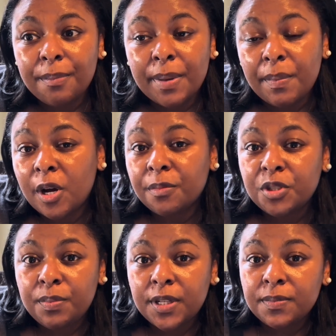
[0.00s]
My mom,
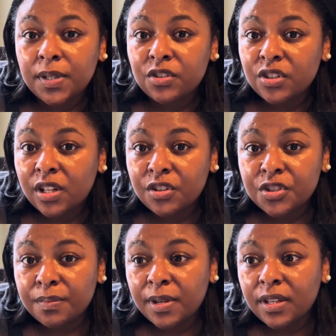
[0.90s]
she pays me $100
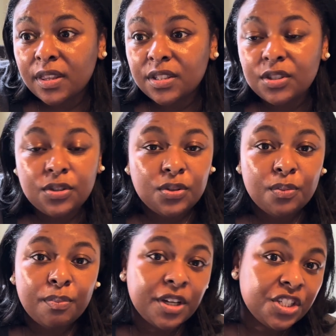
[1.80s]
a month to
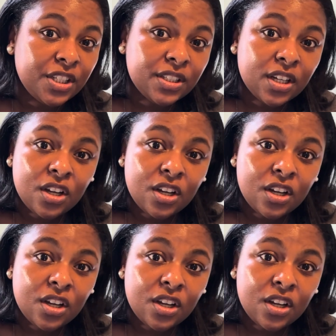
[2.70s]
budget